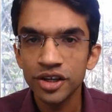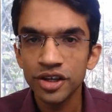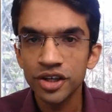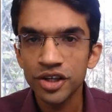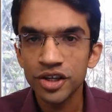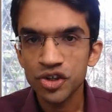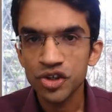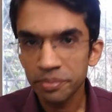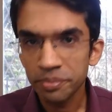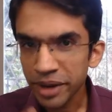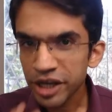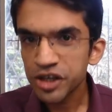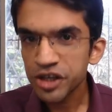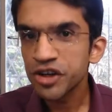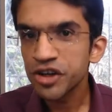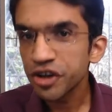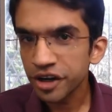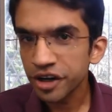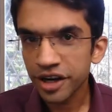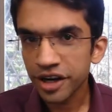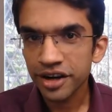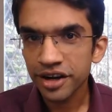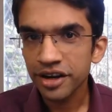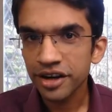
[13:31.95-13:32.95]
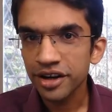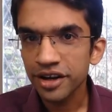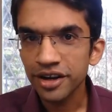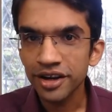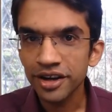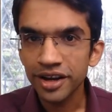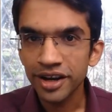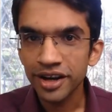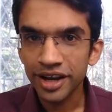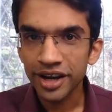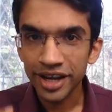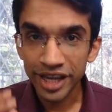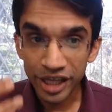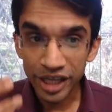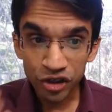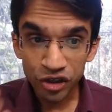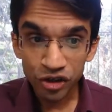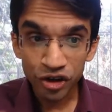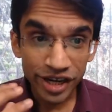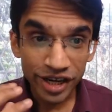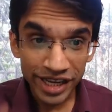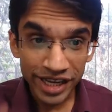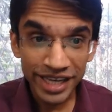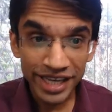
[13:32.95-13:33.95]
So make sure in
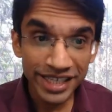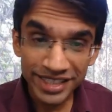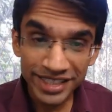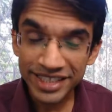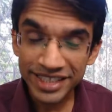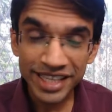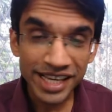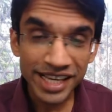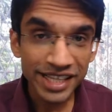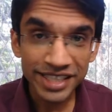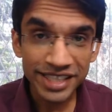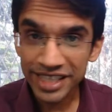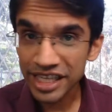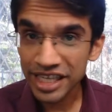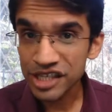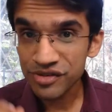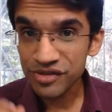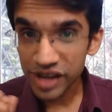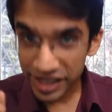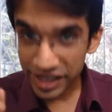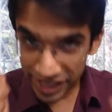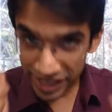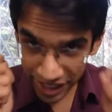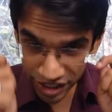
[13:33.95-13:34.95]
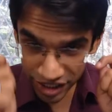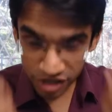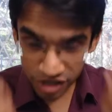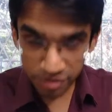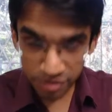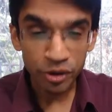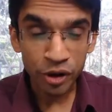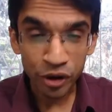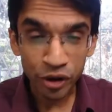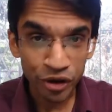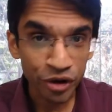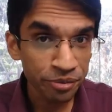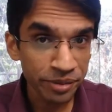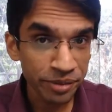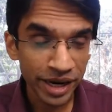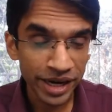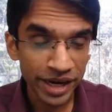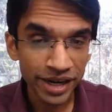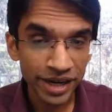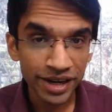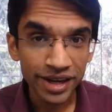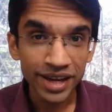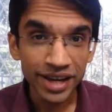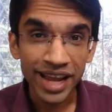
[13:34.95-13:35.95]
your key skills as well there is a
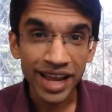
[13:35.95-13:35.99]
procurement,